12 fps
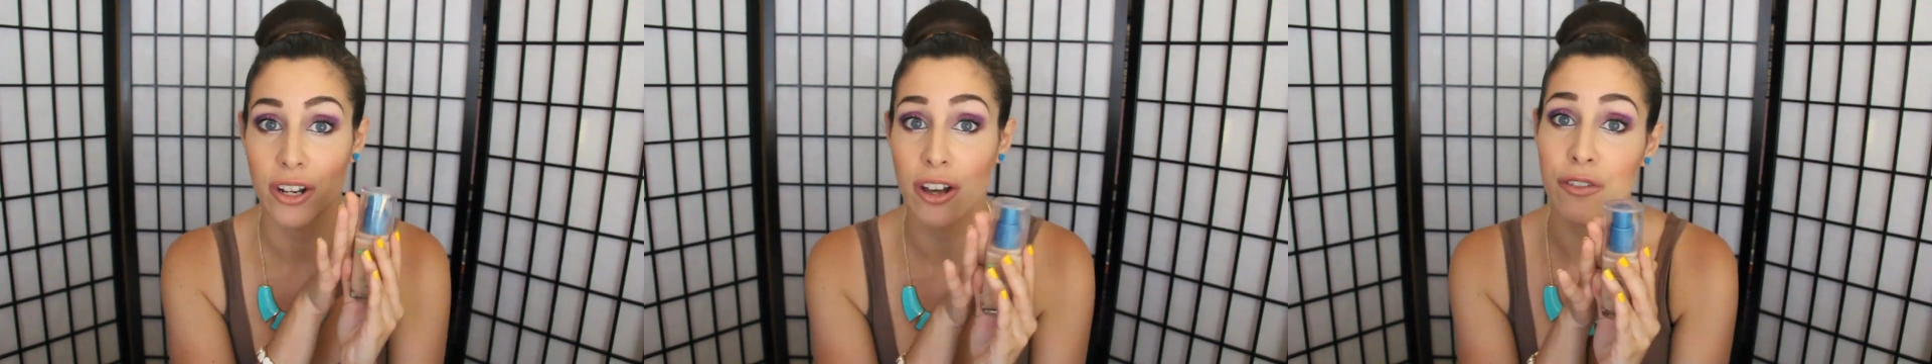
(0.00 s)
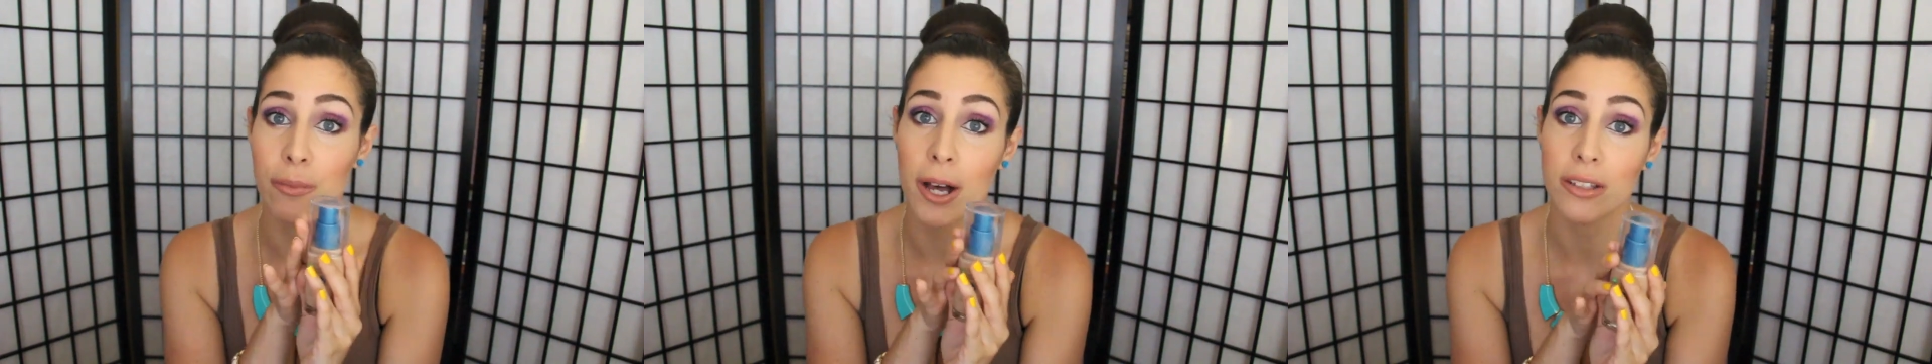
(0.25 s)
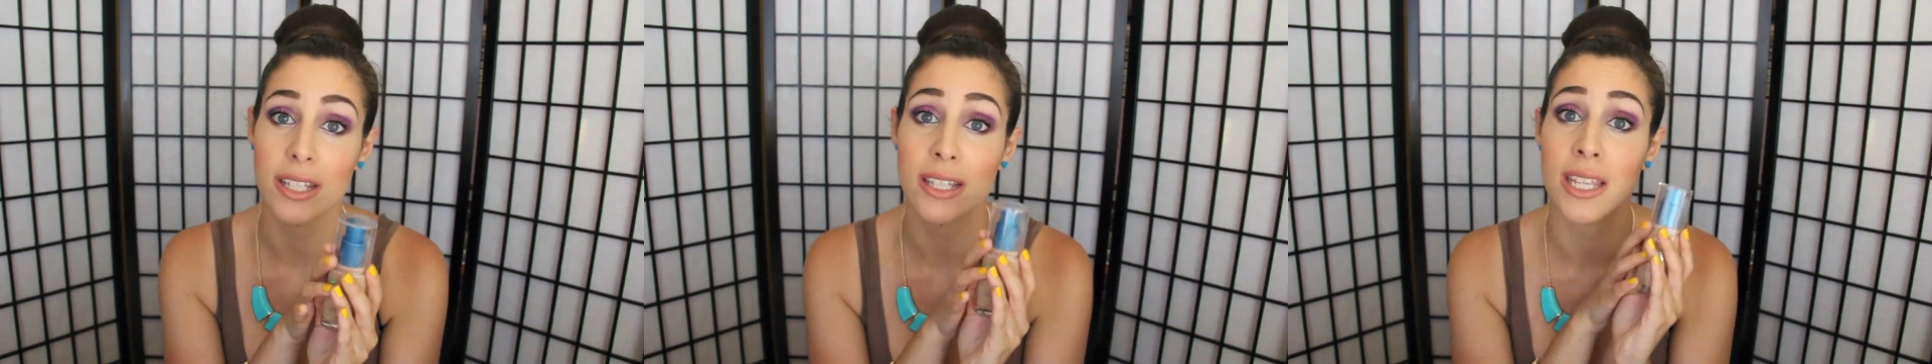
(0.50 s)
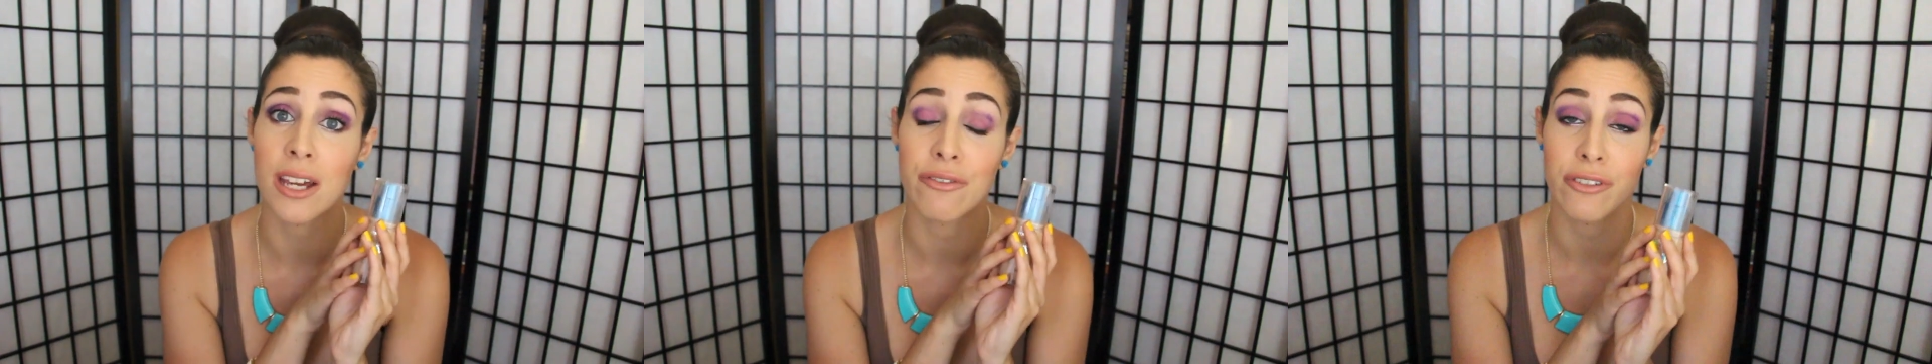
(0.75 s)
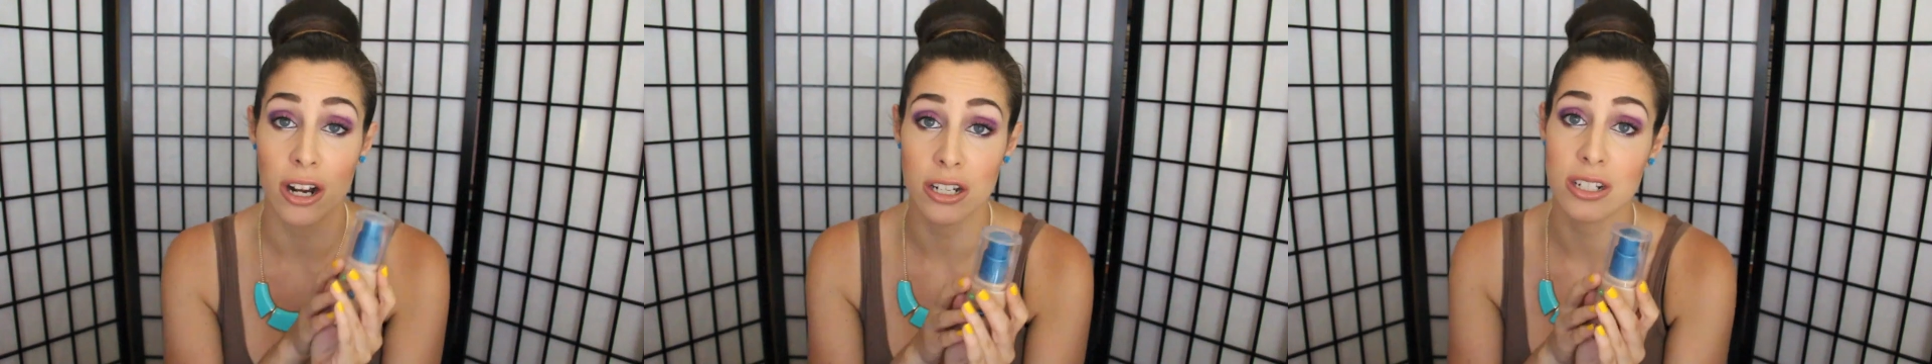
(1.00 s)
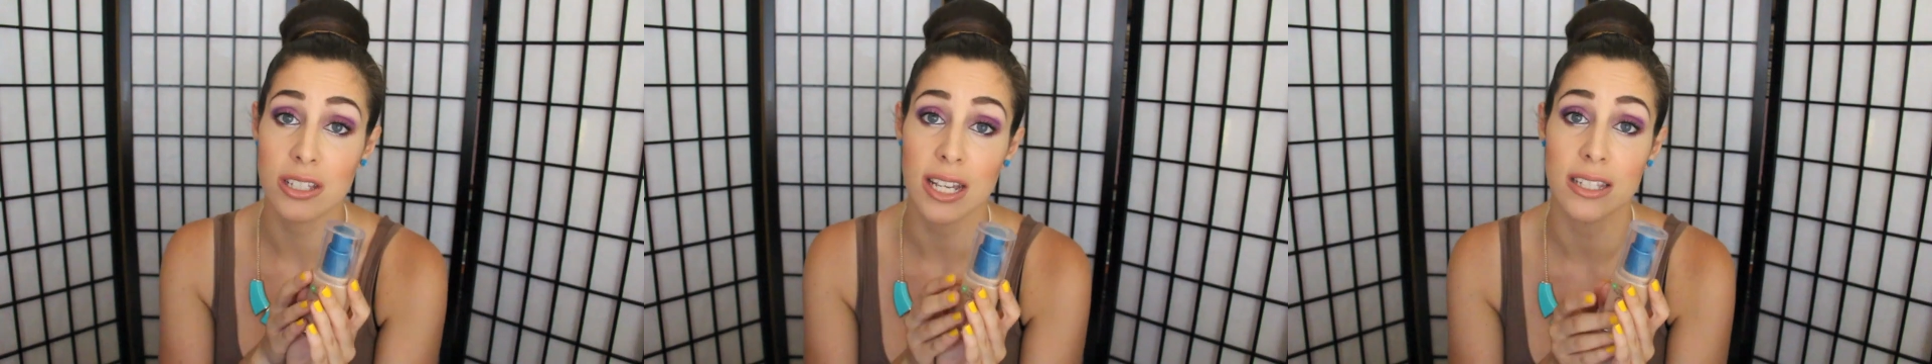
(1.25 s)
enough about this and for
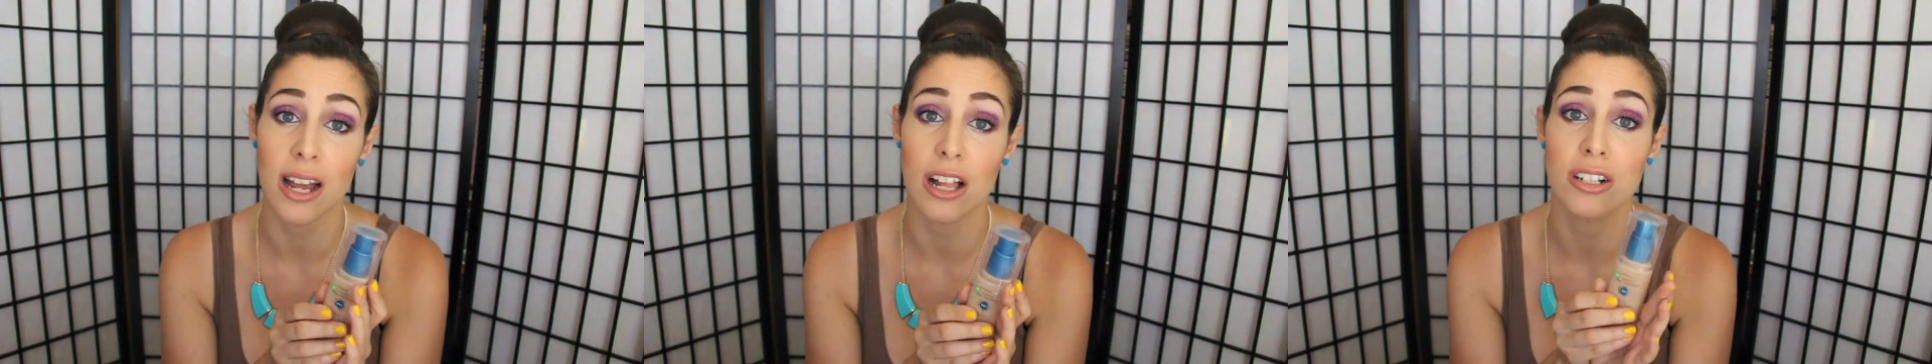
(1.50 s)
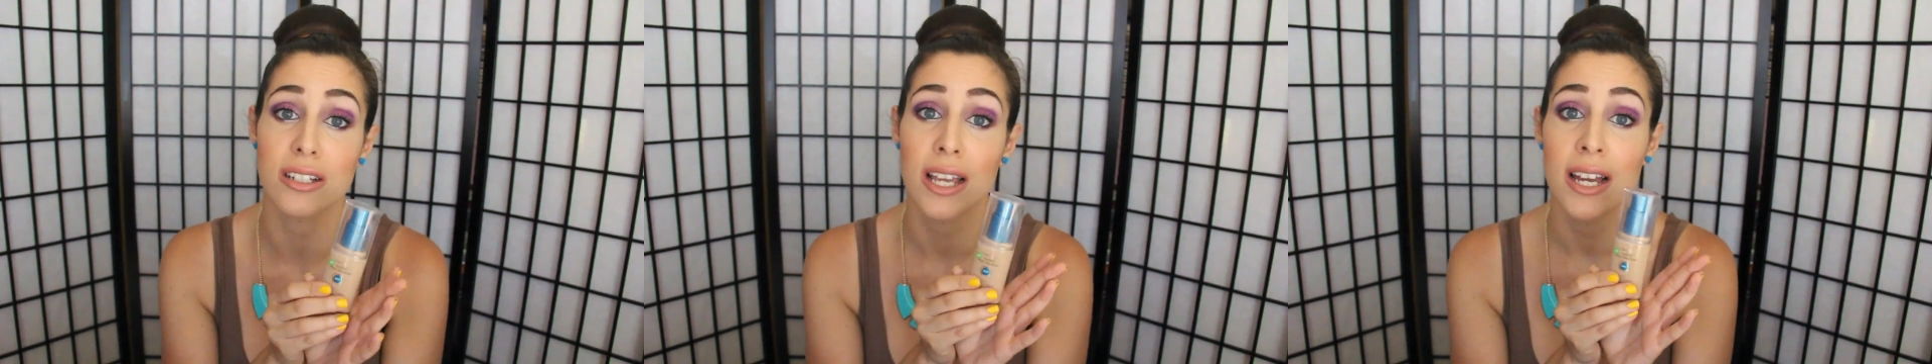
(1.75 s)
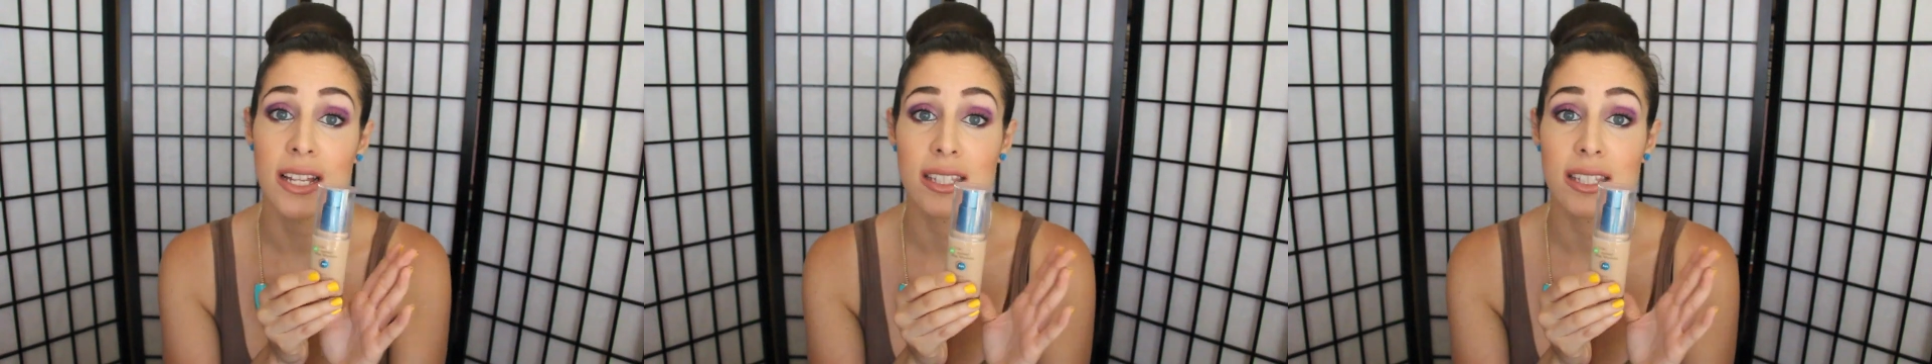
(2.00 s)
under $10